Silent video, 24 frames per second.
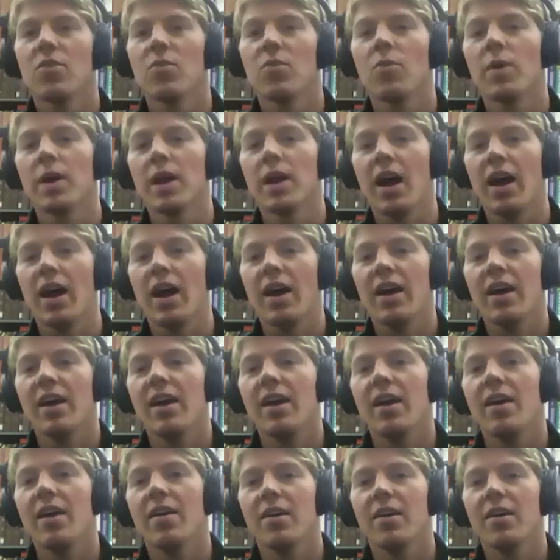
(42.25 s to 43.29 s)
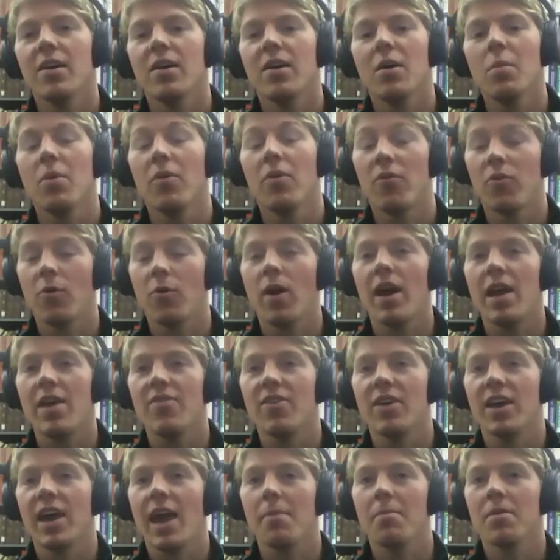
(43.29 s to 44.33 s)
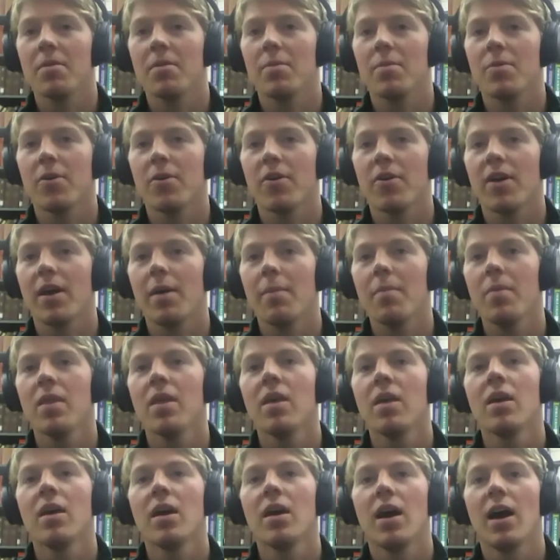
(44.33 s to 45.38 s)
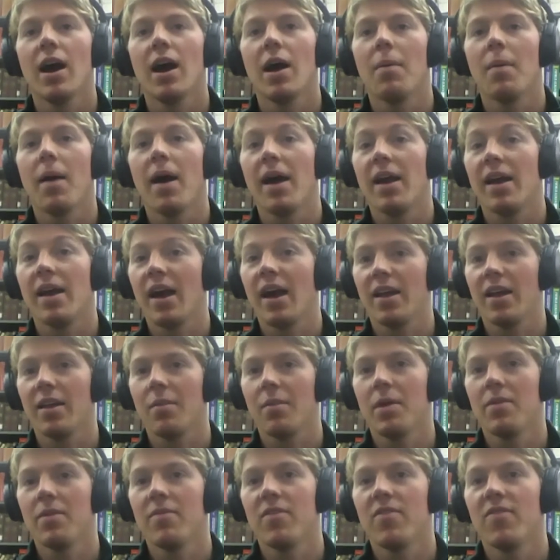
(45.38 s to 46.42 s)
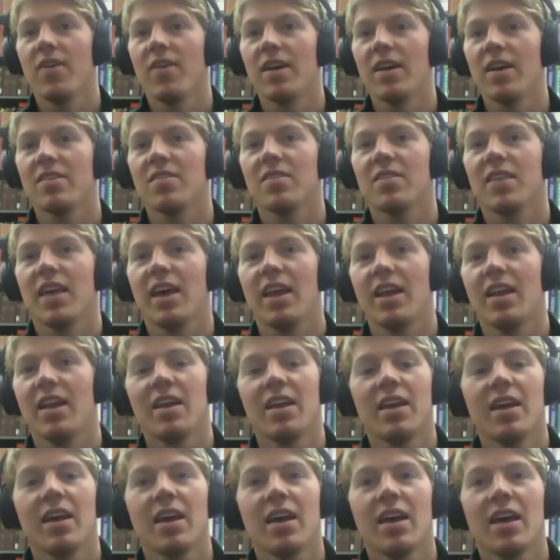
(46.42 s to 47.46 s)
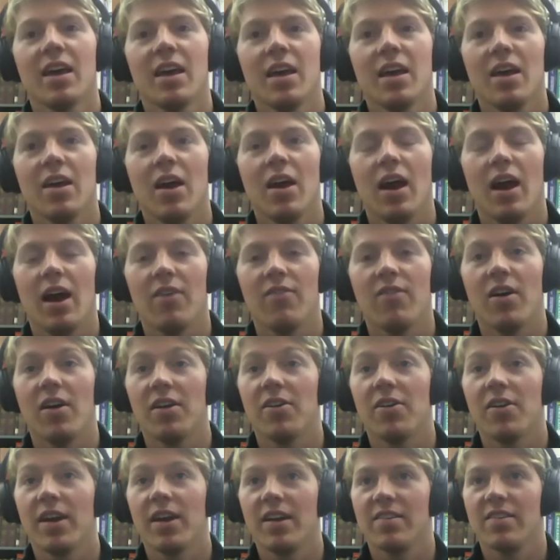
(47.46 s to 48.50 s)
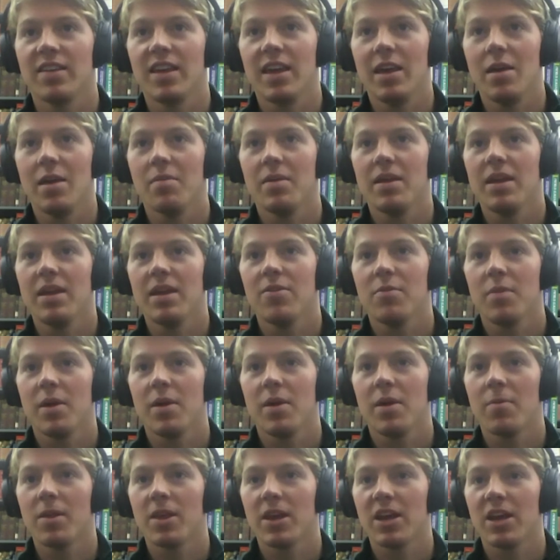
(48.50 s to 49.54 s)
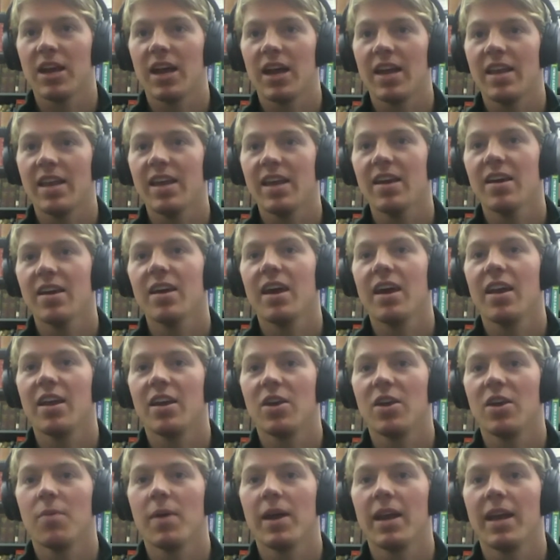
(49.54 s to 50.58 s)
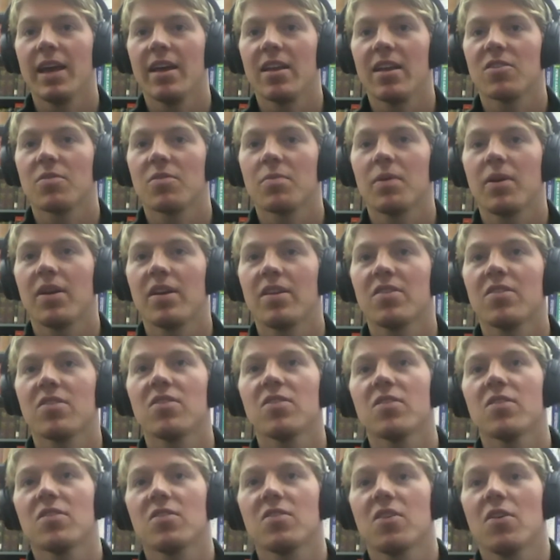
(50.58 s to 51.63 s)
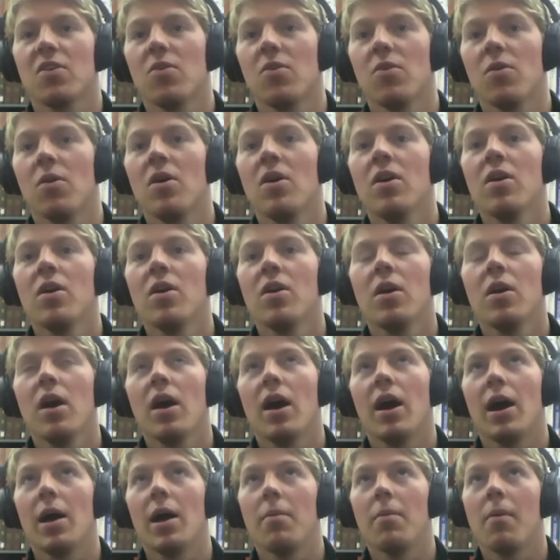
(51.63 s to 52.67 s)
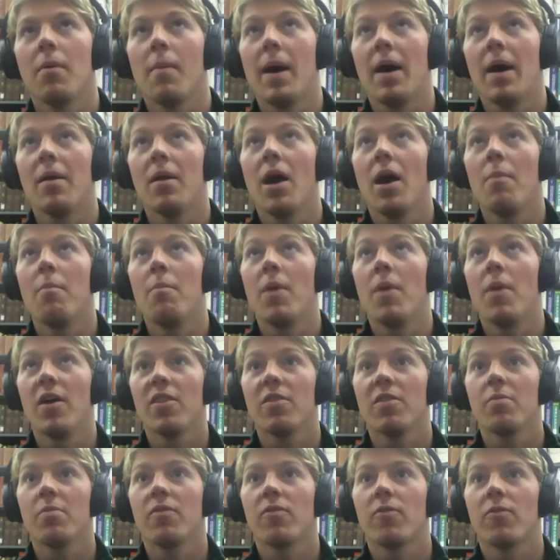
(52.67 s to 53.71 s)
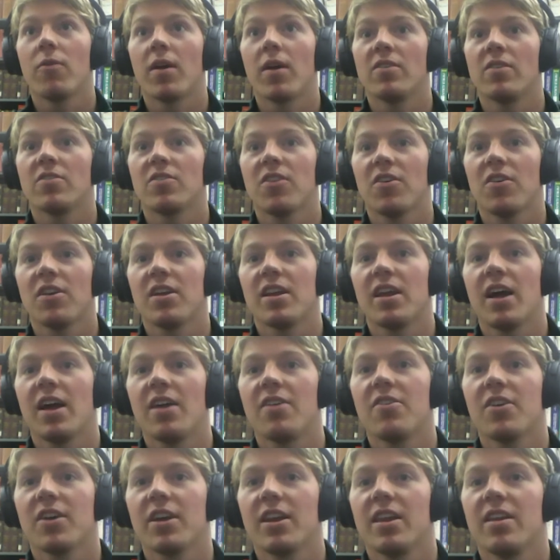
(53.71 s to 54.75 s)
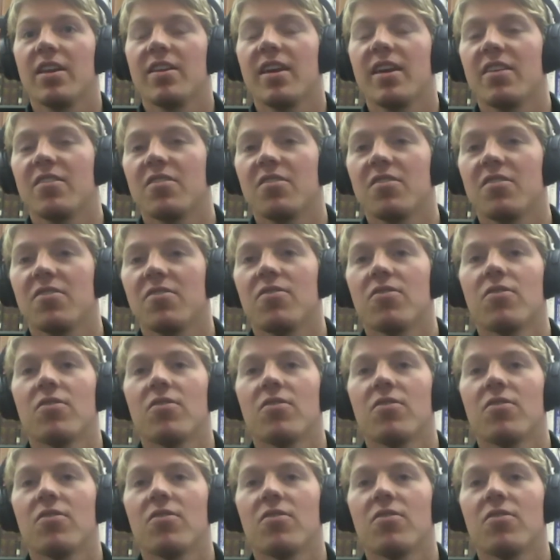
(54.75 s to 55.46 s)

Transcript: when I, before I even came to the program, um, I had gotten a bit of advice that uh, volunteering as an EMT would be a really good idea and a good way to get experience. So, um, about a month before I started, I took an intensive